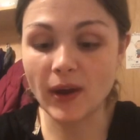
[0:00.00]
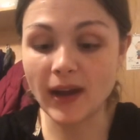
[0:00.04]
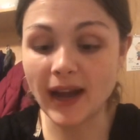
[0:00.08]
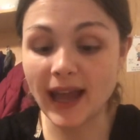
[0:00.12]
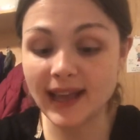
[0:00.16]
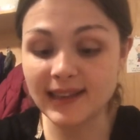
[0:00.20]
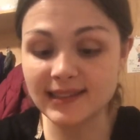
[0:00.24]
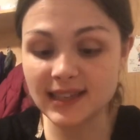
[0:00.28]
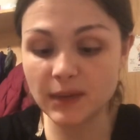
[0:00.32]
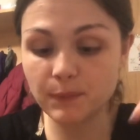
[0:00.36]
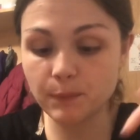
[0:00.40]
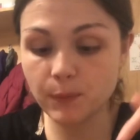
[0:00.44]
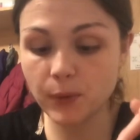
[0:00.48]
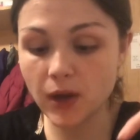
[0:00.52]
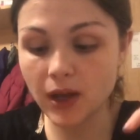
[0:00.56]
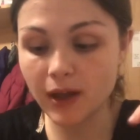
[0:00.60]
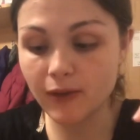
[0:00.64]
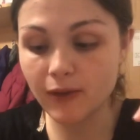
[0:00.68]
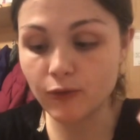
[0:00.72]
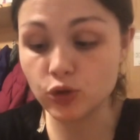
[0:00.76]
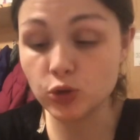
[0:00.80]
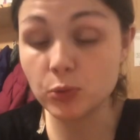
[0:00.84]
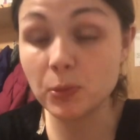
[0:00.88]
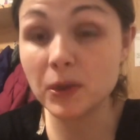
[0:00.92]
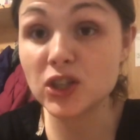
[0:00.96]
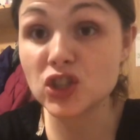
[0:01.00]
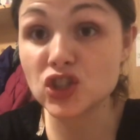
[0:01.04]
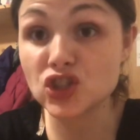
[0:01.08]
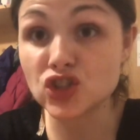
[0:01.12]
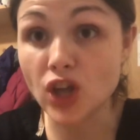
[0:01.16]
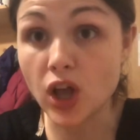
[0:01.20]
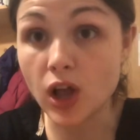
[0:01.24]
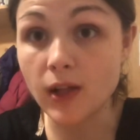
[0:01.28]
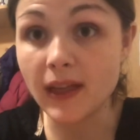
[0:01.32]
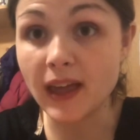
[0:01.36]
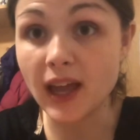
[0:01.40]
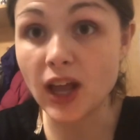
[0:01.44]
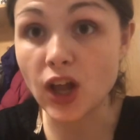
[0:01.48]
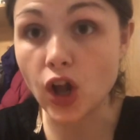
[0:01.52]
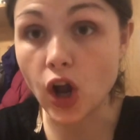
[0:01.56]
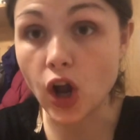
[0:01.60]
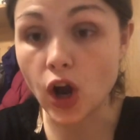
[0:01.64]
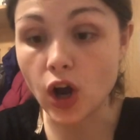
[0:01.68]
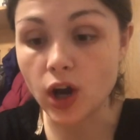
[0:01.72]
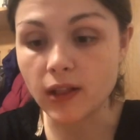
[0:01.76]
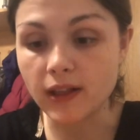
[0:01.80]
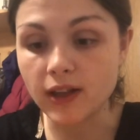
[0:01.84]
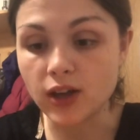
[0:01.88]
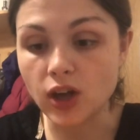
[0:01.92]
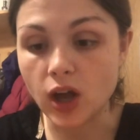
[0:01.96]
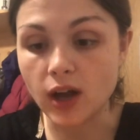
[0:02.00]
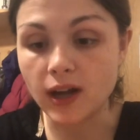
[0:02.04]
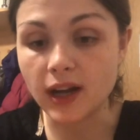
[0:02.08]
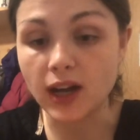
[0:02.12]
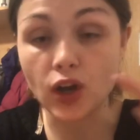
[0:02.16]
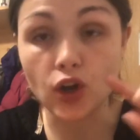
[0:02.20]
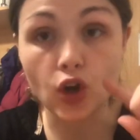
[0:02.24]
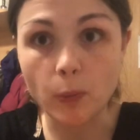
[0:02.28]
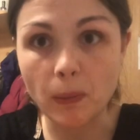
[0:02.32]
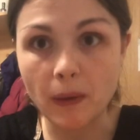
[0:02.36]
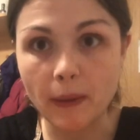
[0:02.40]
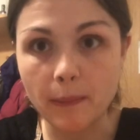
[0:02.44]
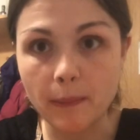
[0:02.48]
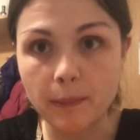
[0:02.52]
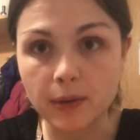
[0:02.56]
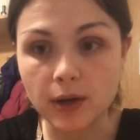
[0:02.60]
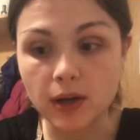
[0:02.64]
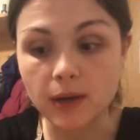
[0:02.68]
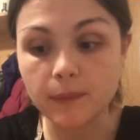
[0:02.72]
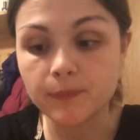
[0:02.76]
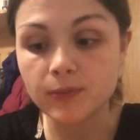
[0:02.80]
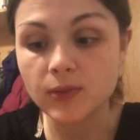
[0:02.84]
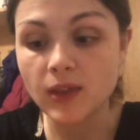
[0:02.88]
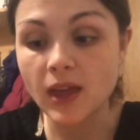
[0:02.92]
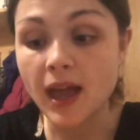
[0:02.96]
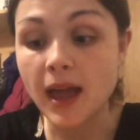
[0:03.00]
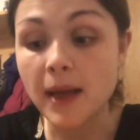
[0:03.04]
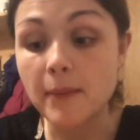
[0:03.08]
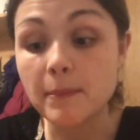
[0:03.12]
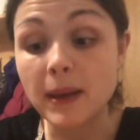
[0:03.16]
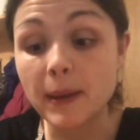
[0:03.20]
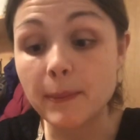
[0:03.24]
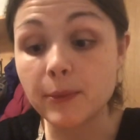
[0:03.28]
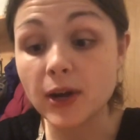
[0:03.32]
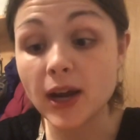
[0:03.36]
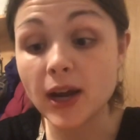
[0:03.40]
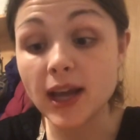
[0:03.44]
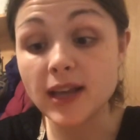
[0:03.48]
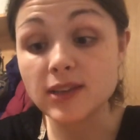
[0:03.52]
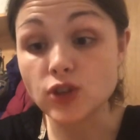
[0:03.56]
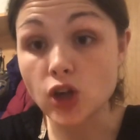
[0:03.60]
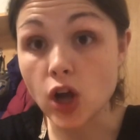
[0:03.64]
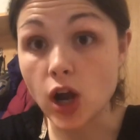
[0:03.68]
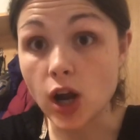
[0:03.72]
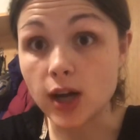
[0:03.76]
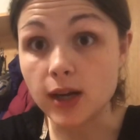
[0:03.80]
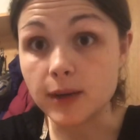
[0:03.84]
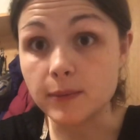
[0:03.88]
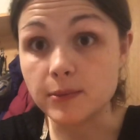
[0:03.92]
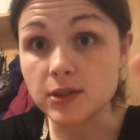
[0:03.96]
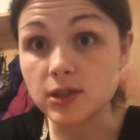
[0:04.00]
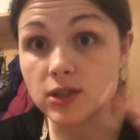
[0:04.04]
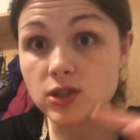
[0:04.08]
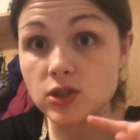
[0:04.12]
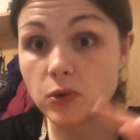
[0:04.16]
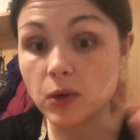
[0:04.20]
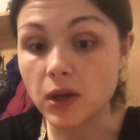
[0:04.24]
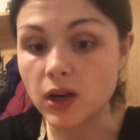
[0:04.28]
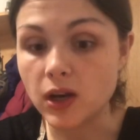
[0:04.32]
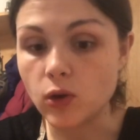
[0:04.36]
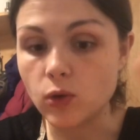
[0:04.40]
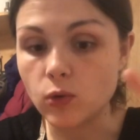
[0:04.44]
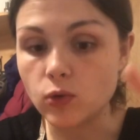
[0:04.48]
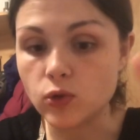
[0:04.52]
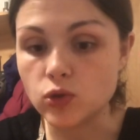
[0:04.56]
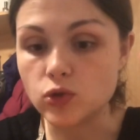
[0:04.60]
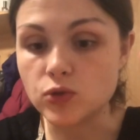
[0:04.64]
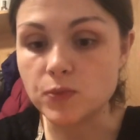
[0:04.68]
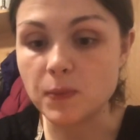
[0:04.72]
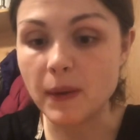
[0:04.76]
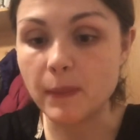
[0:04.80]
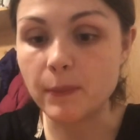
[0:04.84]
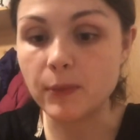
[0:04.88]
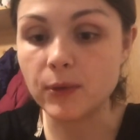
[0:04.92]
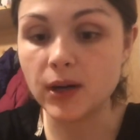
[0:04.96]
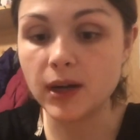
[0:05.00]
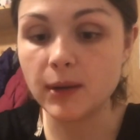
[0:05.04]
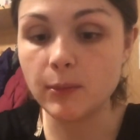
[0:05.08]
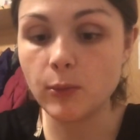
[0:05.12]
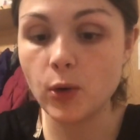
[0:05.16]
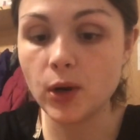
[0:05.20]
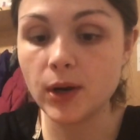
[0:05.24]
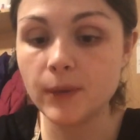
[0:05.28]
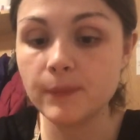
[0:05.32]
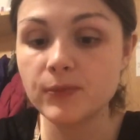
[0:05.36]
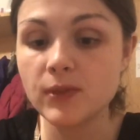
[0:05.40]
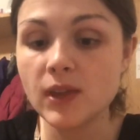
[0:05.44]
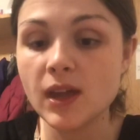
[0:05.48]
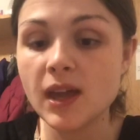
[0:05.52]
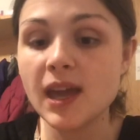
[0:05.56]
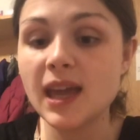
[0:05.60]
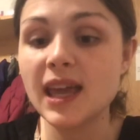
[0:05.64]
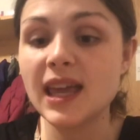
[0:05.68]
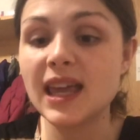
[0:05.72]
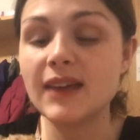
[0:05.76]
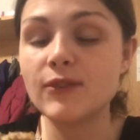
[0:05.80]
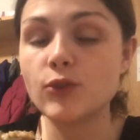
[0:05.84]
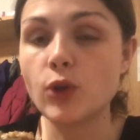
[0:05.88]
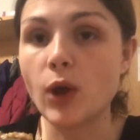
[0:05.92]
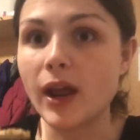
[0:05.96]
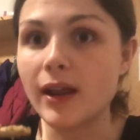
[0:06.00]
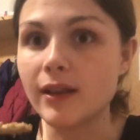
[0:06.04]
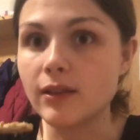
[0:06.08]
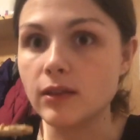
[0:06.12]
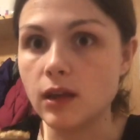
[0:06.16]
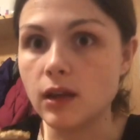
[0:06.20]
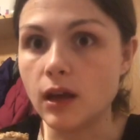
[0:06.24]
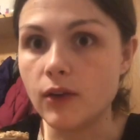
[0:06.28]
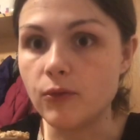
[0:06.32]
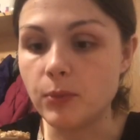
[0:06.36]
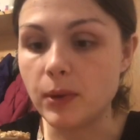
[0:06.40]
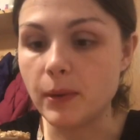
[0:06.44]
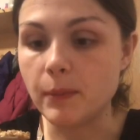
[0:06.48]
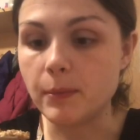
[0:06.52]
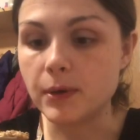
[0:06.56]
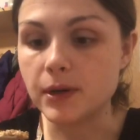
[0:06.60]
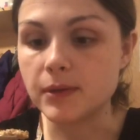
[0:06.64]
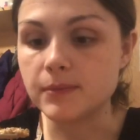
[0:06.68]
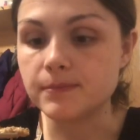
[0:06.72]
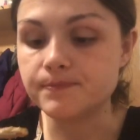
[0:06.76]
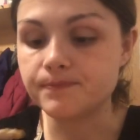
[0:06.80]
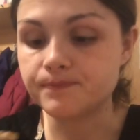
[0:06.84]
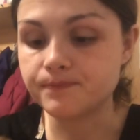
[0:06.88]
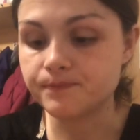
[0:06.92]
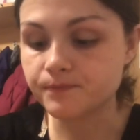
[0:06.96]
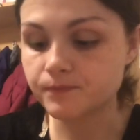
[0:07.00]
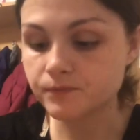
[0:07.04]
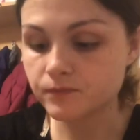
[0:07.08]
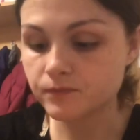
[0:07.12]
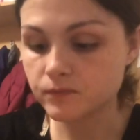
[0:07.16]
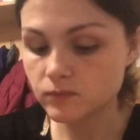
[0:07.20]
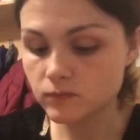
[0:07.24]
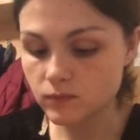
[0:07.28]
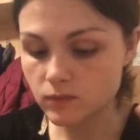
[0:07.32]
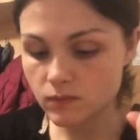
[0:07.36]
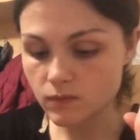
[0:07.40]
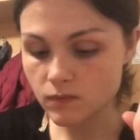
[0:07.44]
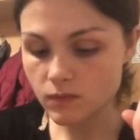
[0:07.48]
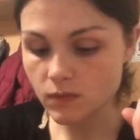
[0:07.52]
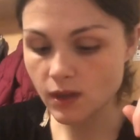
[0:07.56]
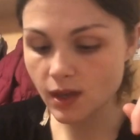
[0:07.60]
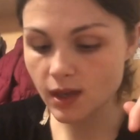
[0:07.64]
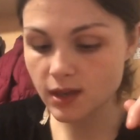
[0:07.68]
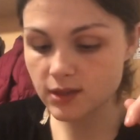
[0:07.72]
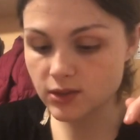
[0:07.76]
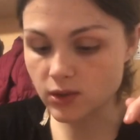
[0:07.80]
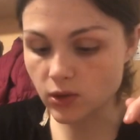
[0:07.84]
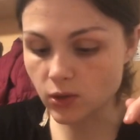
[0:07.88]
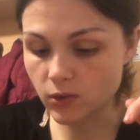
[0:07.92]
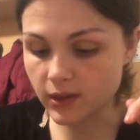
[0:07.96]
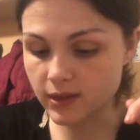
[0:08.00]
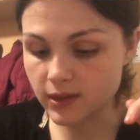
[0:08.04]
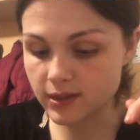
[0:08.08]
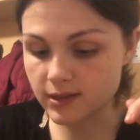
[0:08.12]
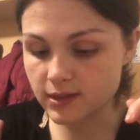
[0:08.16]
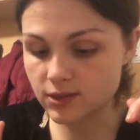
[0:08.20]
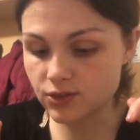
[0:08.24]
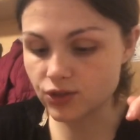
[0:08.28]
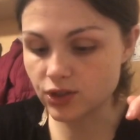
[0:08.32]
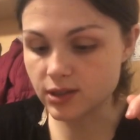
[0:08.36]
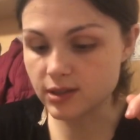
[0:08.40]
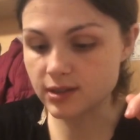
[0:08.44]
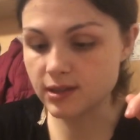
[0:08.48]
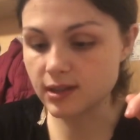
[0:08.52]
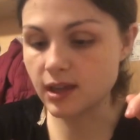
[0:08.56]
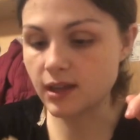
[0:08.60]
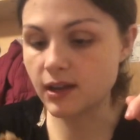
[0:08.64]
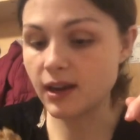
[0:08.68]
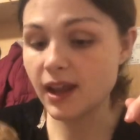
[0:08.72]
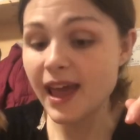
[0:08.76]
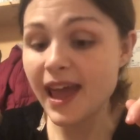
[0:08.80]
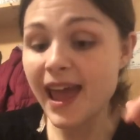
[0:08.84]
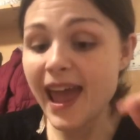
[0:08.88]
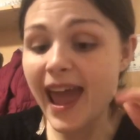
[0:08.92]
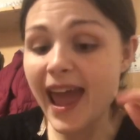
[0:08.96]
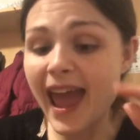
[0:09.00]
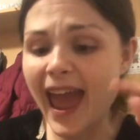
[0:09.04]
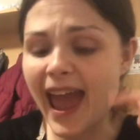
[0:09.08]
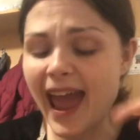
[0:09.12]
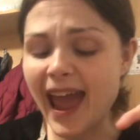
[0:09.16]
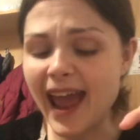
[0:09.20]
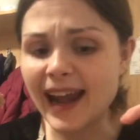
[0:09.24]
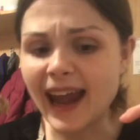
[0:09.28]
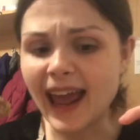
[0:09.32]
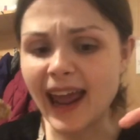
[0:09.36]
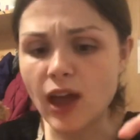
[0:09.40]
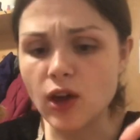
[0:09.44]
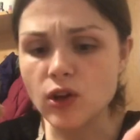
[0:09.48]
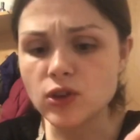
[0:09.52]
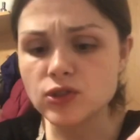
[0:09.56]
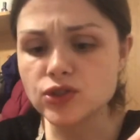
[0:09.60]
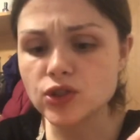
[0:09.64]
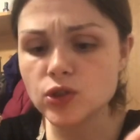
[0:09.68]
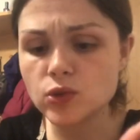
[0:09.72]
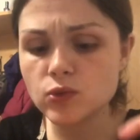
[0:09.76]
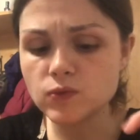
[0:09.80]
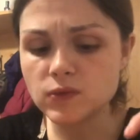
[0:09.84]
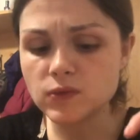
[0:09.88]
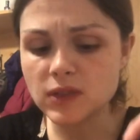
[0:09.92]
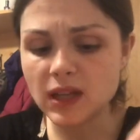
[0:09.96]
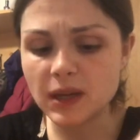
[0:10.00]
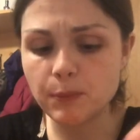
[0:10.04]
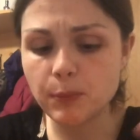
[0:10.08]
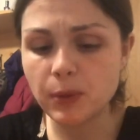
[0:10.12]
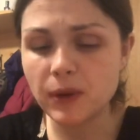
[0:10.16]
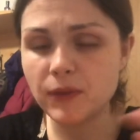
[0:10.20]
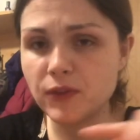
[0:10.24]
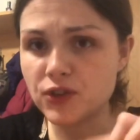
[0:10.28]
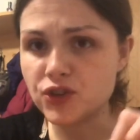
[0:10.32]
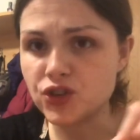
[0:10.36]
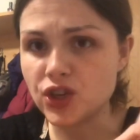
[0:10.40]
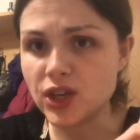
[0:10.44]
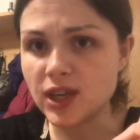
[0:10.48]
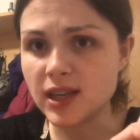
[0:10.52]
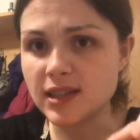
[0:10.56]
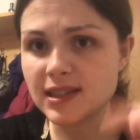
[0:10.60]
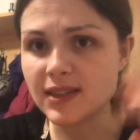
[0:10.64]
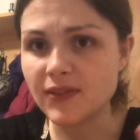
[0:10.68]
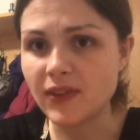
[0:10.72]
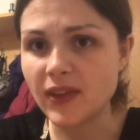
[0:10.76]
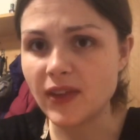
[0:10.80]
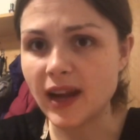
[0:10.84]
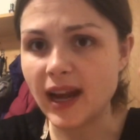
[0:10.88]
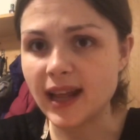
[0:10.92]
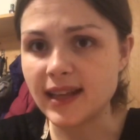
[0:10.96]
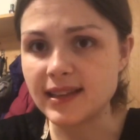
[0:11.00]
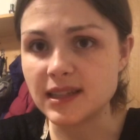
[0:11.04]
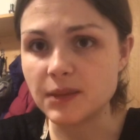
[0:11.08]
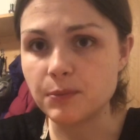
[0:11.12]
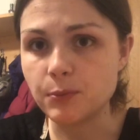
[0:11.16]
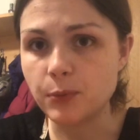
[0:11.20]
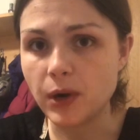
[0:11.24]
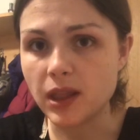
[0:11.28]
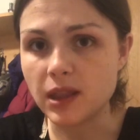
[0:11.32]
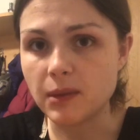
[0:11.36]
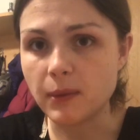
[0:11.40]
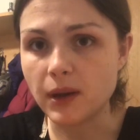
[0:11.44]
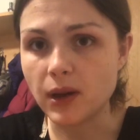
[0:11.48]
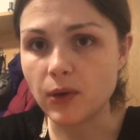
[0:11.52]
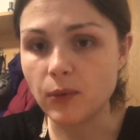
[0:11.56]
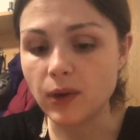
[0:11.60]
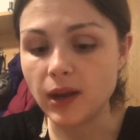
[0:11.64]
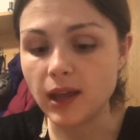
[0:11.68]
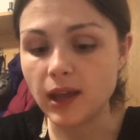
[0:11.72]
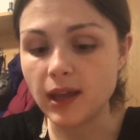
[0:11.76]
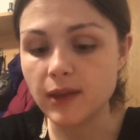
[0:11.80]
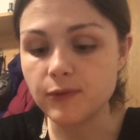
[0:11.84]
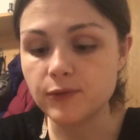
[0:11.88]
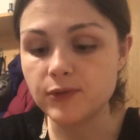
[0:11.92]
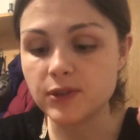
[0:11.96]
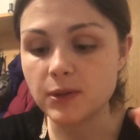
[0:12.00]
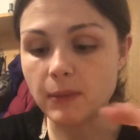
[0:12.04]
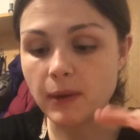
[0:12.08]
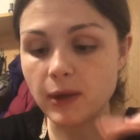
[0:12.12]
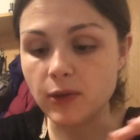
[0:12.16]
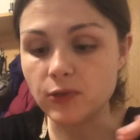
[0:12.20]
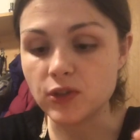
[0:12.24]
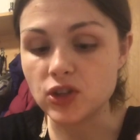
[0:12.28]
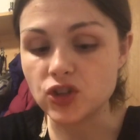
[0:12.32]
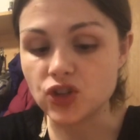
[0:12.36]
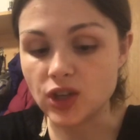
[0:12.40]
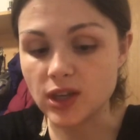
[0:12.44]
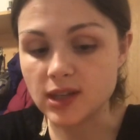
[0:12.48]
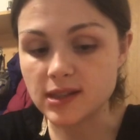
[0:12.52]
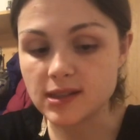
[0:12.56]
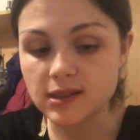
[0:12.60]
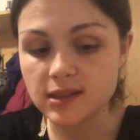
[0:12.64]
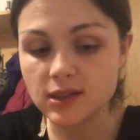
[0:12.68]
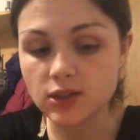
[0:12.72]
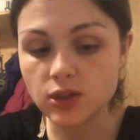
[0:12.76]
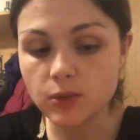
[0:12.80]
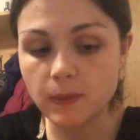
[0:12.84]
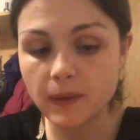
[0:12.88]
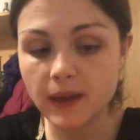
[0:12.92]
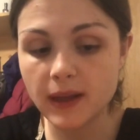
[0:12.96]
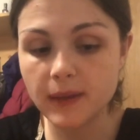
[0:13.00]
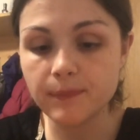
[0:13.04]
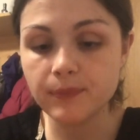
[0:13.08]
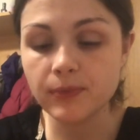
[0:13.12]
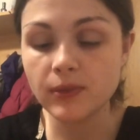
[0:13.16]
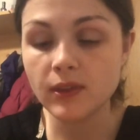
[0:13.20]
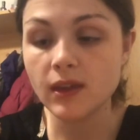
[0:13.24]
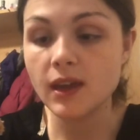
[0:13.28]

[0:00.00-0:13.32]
and I did put a little bit of salt and garlic on it, no pepper. Pepper has carbs, so I don't use pepper anymore, even though I love pepper. So let's just get, and I also did put the cheese and then I did put it in the microwave to melt the cheese a little bit.